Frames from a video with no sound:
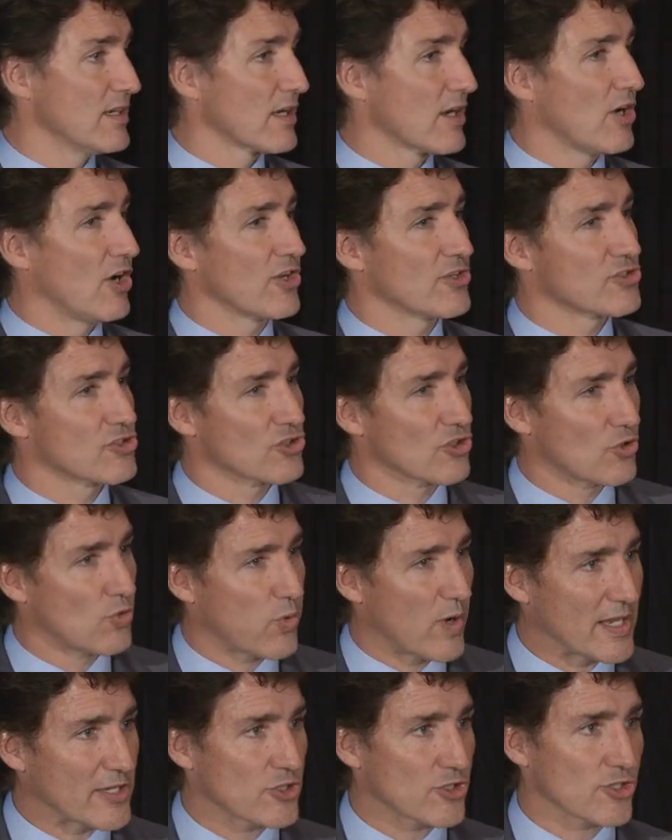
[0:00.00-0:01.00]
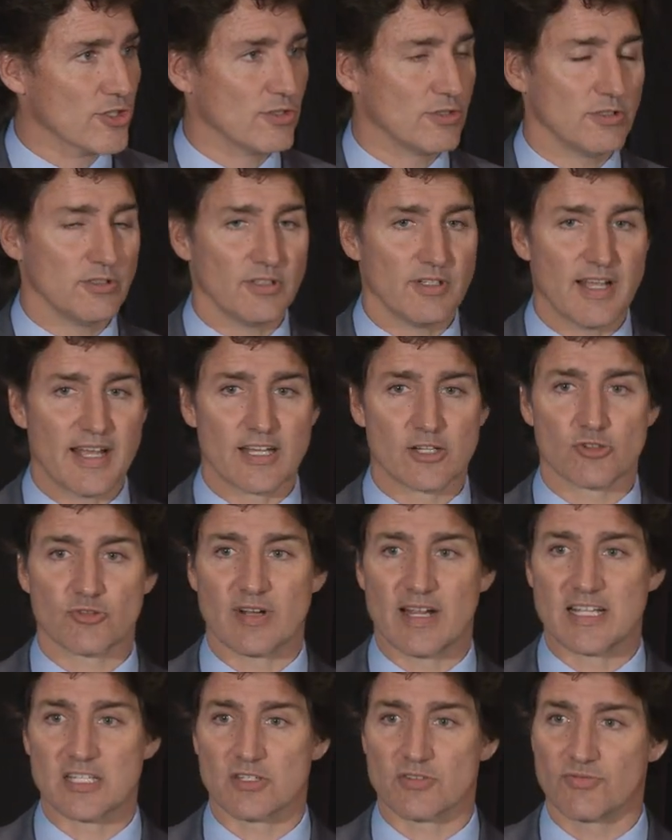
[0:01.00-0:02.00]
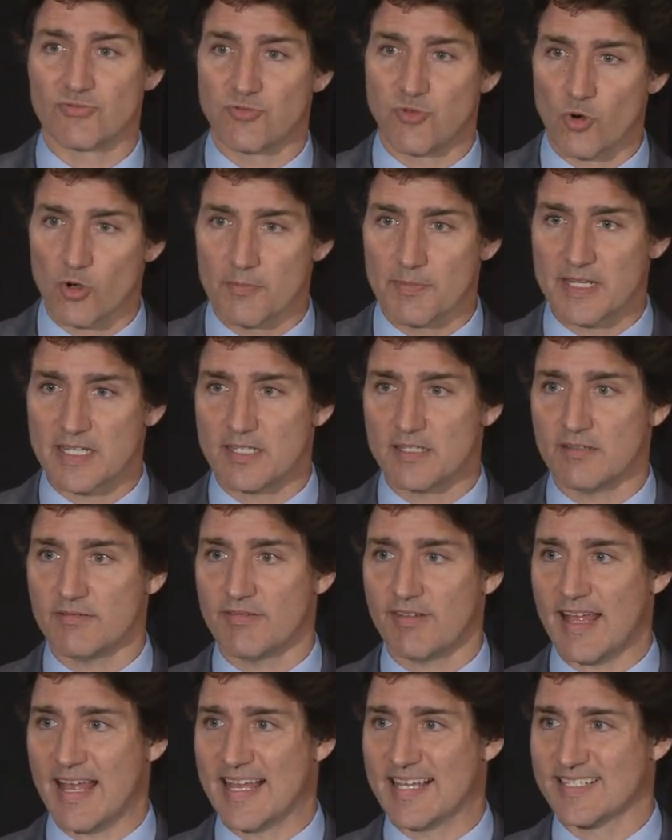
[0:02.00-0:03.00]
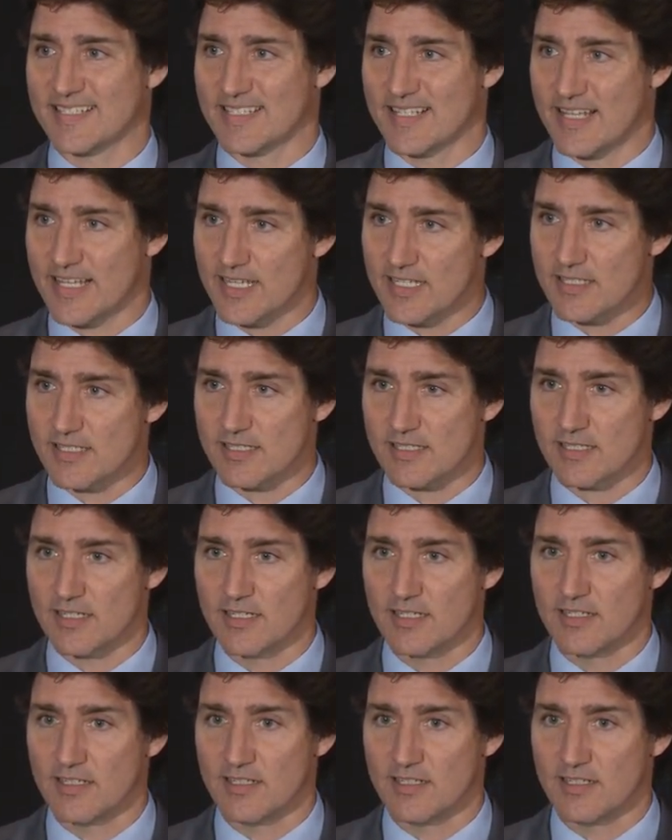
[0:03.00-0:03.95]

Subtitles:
consequential and transformative as this,